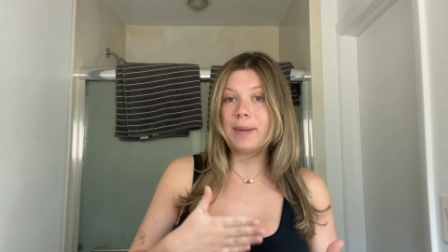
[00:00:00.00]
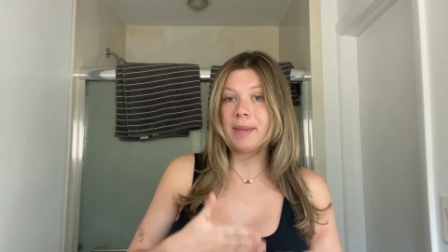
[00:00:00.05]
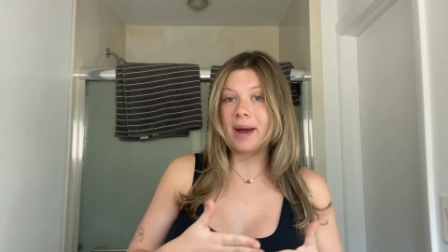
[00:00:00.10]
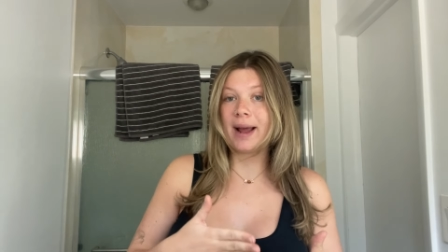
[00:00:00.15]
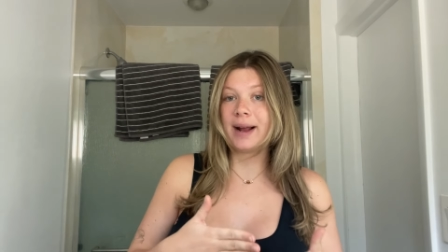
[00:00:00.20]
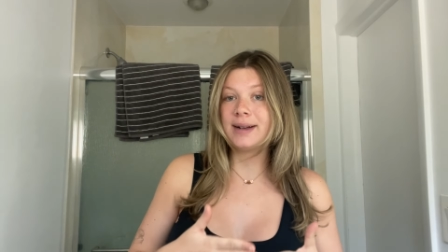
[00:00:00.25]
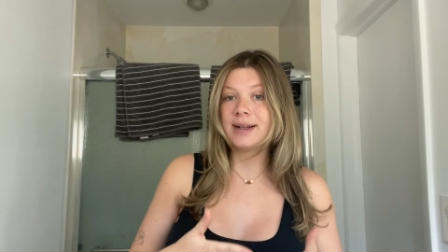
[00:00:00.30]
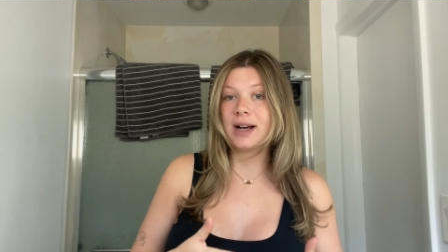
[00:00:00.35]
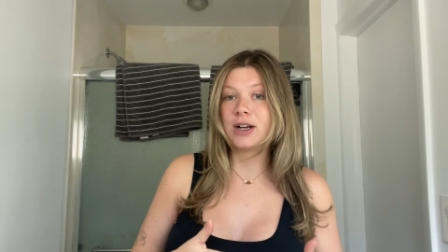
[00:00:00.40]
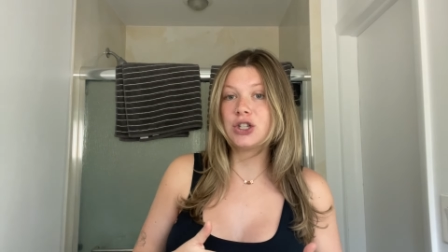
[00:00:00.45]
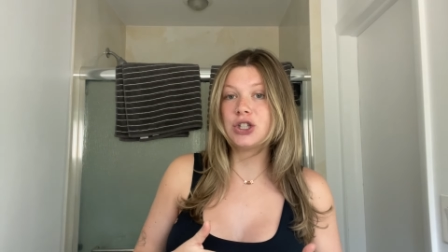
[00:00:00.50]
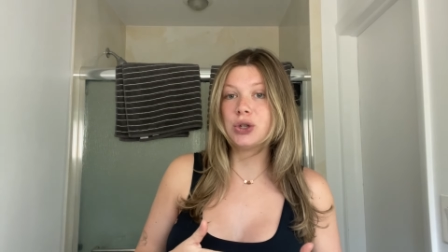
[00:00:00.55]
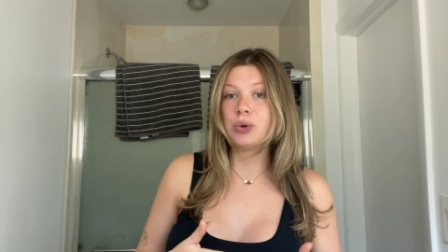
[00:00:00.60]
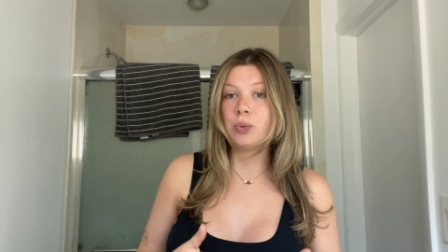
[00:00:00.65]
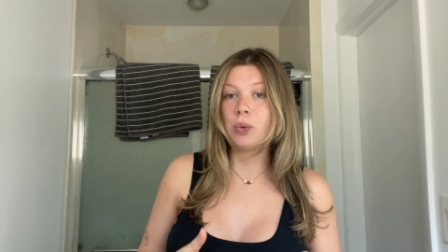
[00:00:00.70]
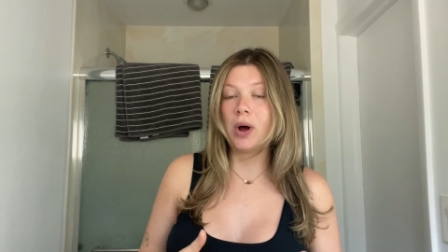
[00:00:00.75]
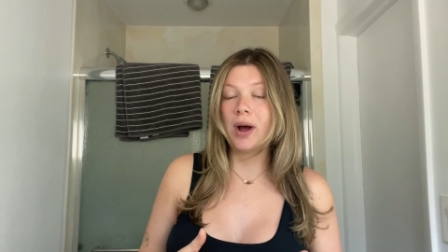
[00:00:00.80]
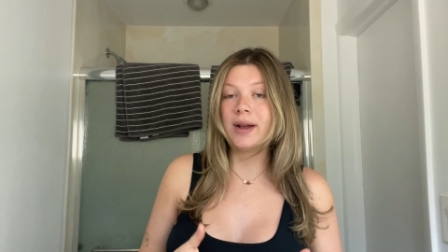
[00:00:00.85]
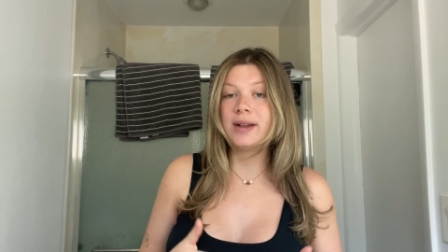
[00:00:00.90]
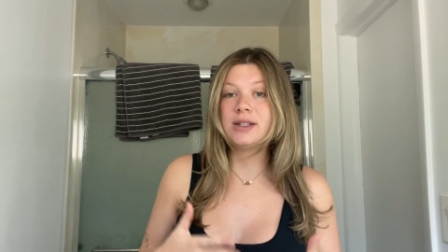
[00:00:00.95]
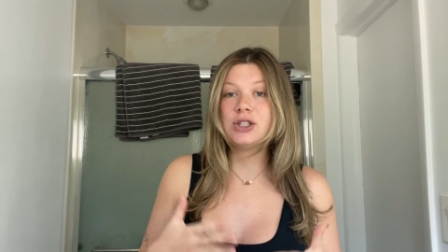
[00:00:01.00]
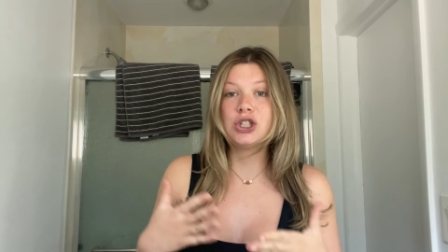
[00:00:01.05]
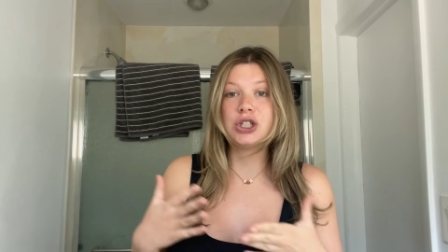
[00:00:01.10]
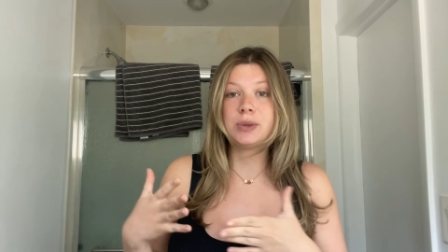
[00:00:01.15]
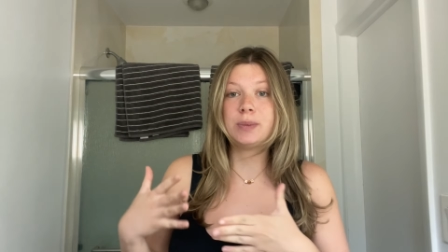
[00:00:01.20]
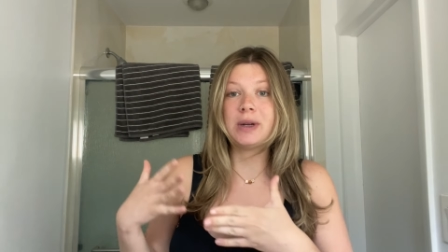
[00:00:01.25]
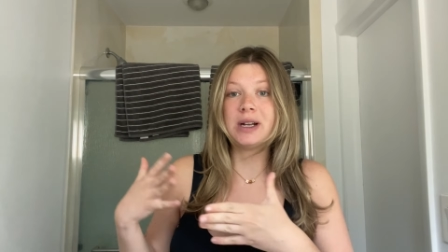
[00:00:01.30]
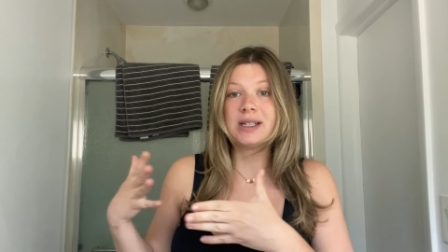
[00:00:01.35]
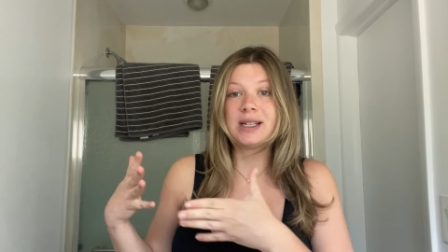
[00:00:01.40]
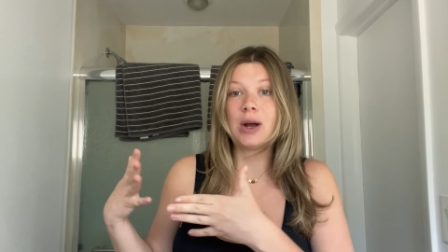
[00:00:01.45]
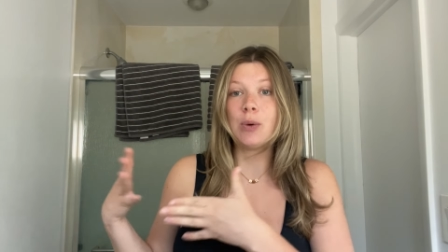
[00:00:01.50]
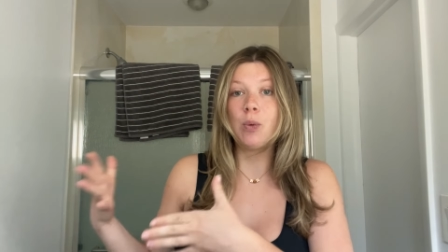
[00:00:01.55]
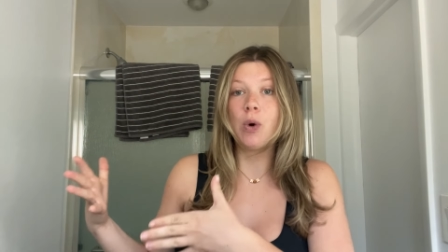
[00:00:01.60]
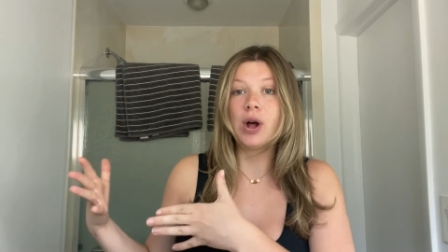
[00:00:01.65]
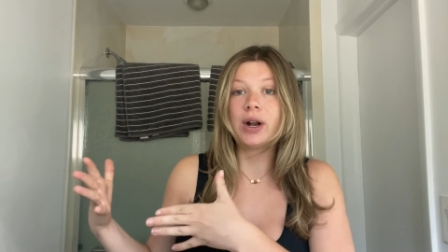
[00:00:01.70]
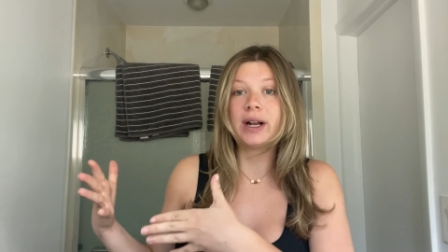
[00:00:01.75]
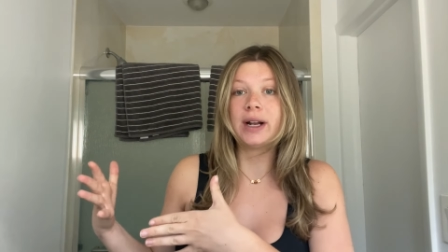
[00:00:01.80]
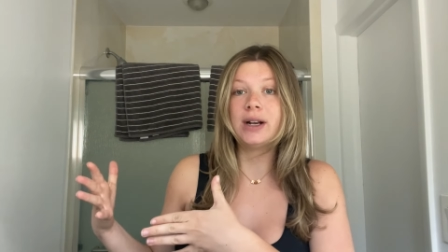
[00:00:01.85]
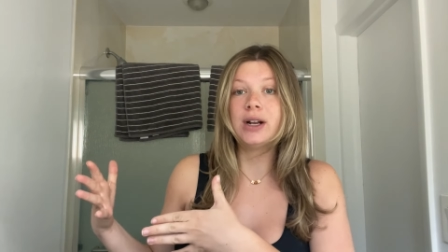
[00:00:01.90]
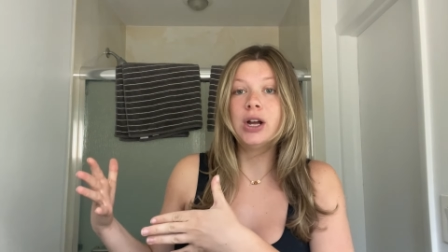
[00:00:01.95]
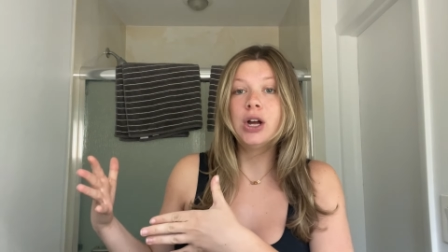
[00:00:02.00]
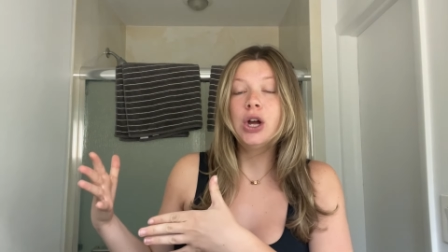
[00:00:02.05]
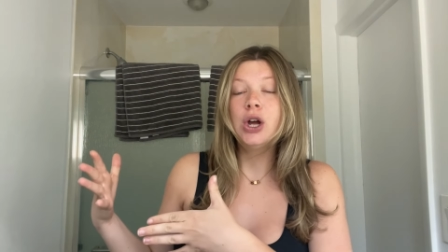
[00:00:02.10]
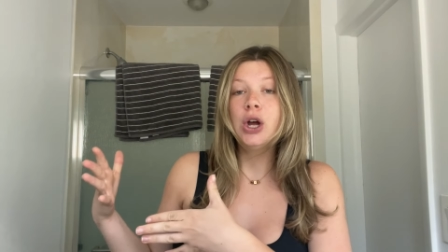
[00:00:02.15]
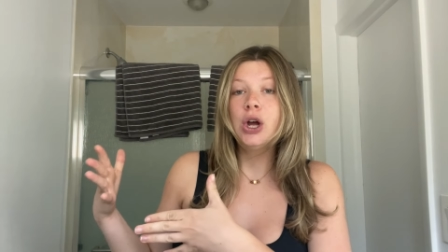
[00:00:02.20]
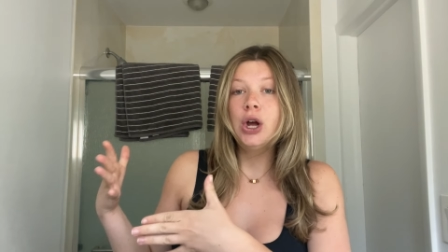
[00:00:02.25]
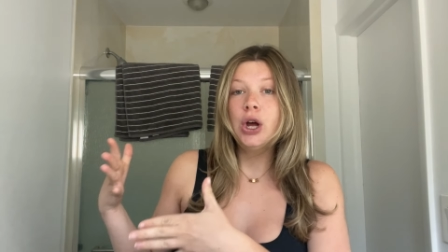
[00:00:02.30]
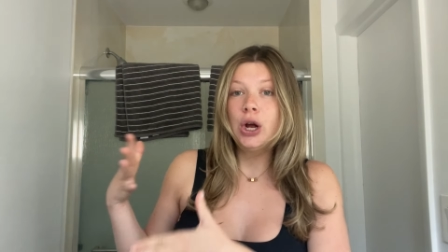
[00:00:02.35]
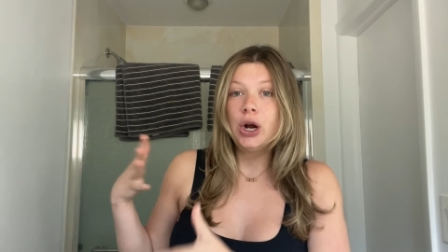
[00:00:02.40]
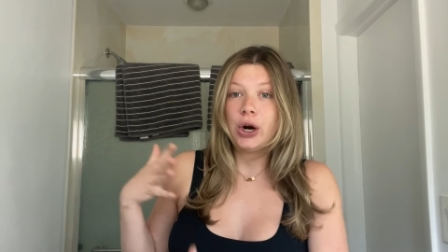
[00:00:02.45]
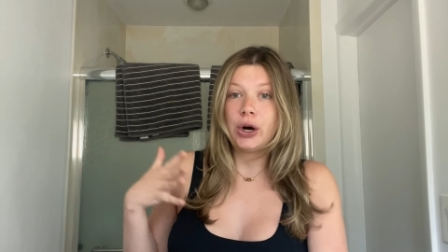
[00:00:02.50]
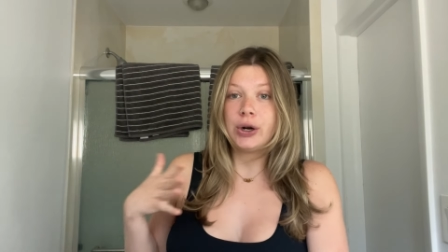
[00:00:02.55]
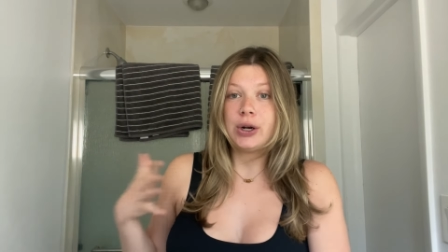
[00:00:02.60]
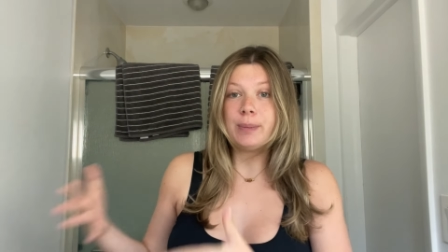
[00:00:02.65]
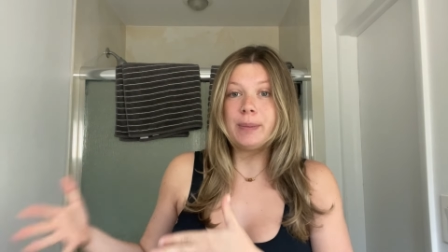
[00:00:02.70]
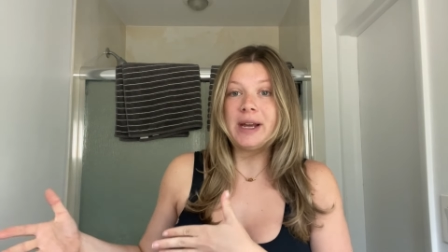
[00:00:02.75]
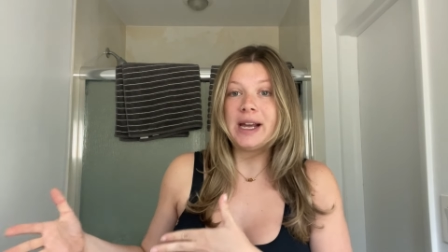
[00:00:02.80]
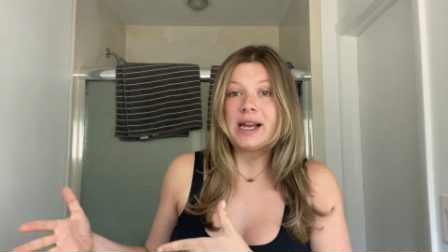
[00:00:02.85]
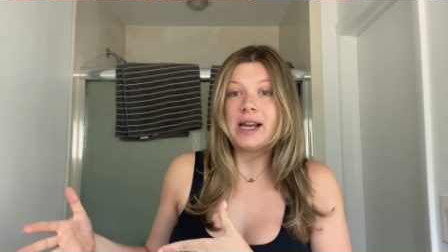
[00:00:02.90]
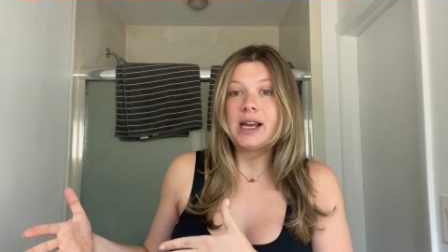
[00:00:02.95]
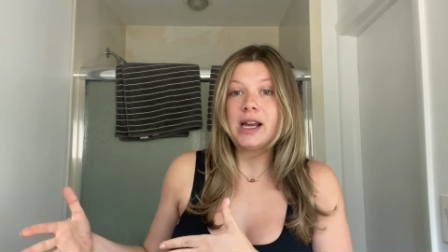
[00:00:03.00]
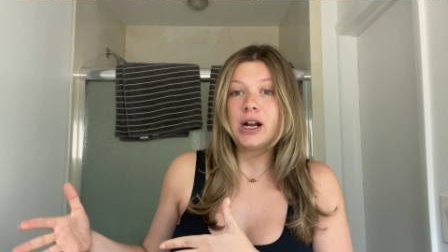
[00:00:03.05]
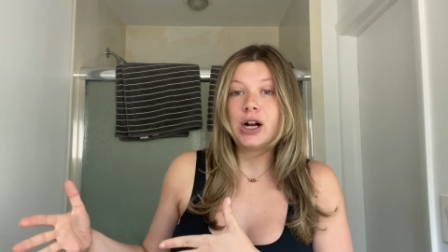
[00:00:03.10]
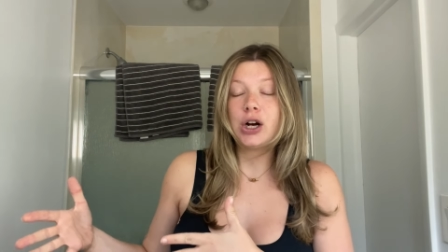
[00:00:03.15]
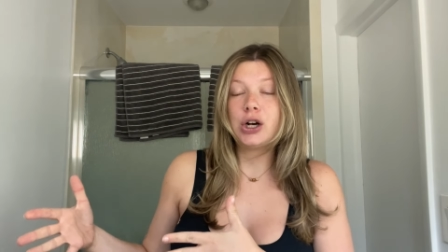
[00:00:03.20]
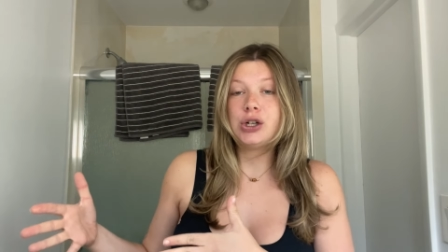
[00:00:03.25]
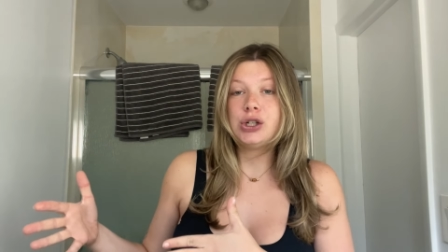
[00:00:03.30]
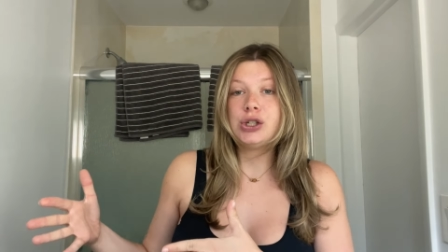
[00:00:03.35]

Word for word: my induction was just because I wanted her to be here.